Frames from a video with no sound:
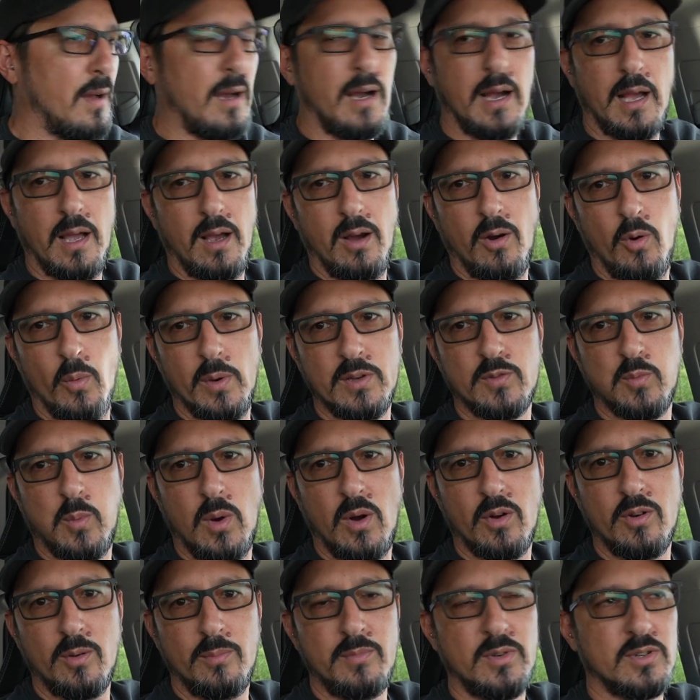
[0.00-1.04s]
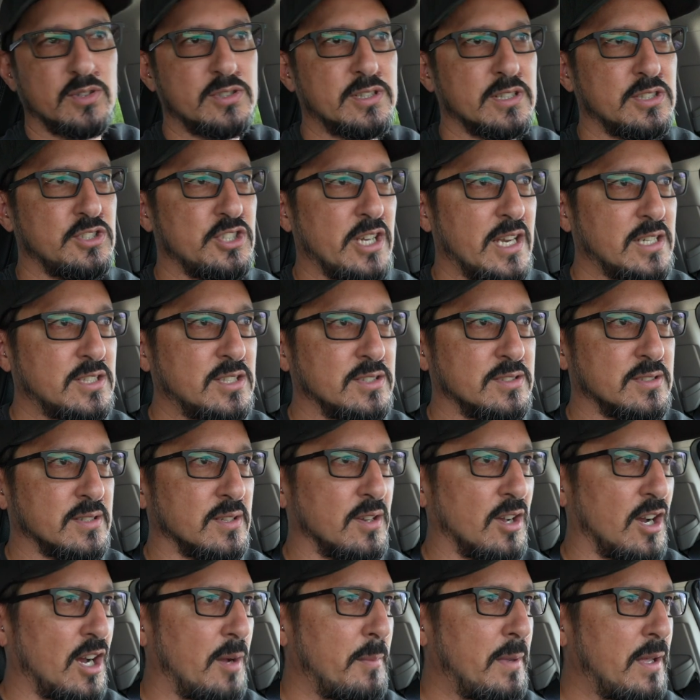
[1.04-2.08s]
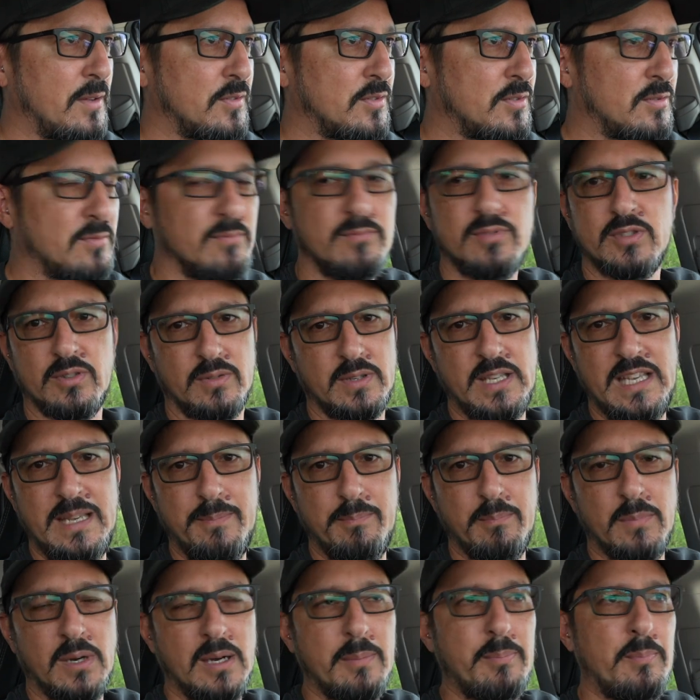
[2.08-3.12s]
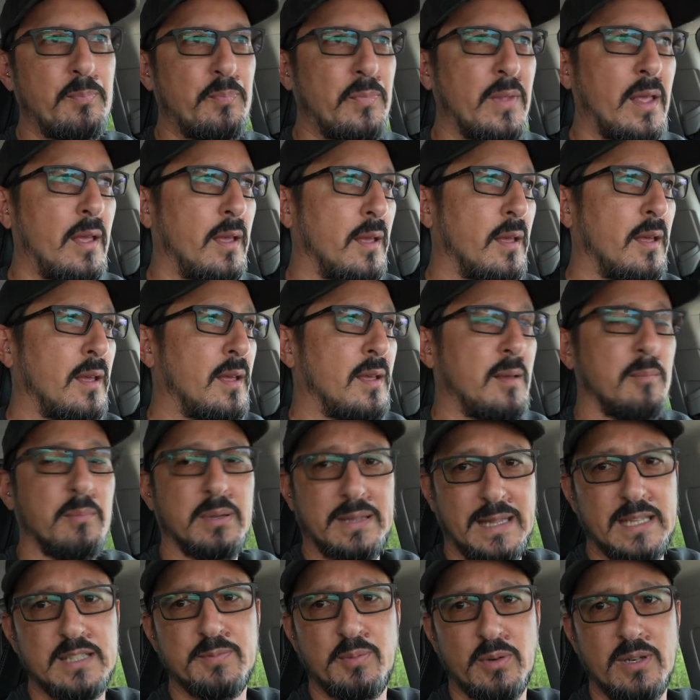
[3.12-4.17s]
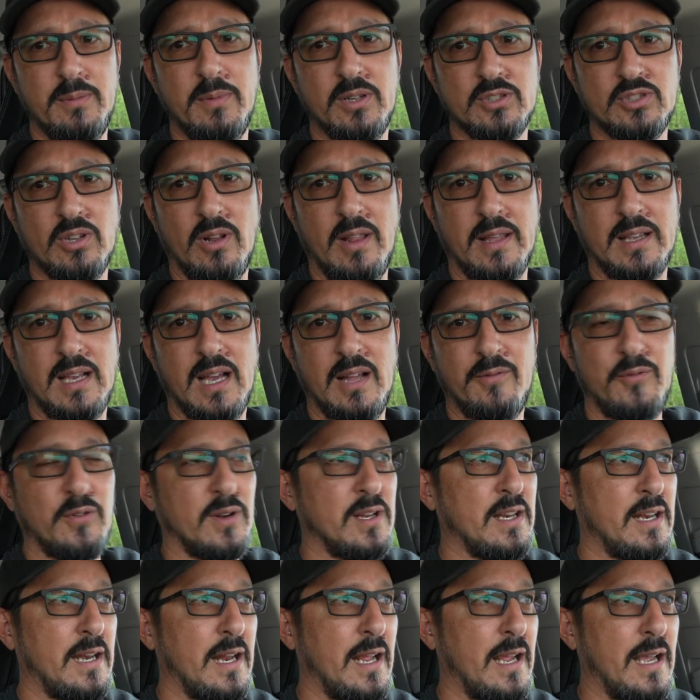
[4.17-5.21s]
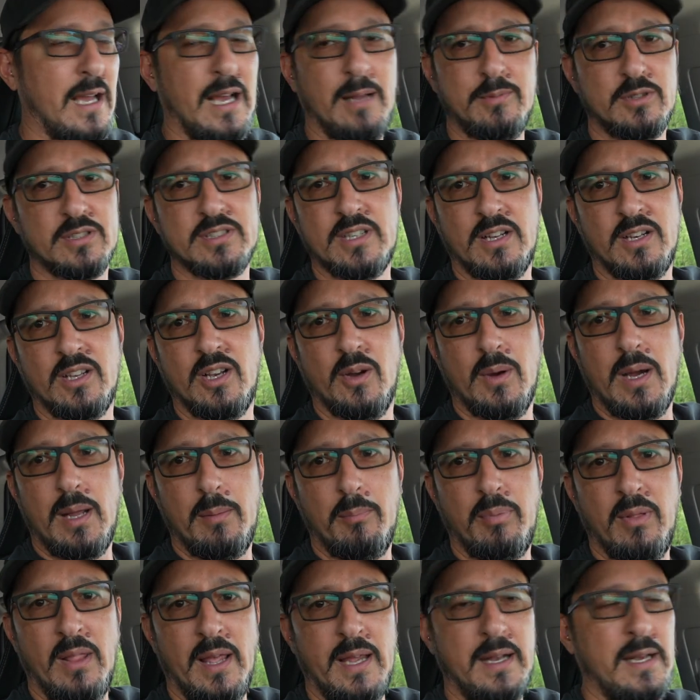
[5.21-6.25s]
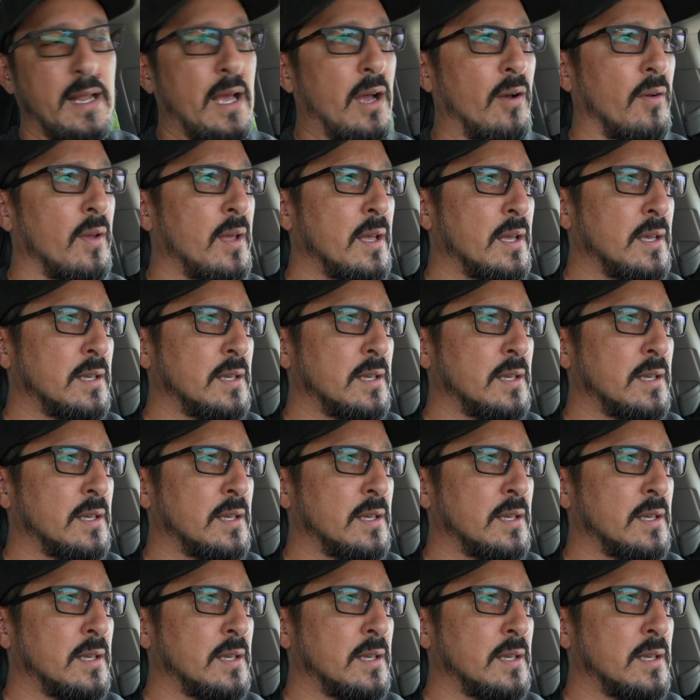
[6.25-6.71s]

I always welcome your suggestions and comments, so keep them up. But that's pretty much all I got for you today. I'm just going to go out and play now.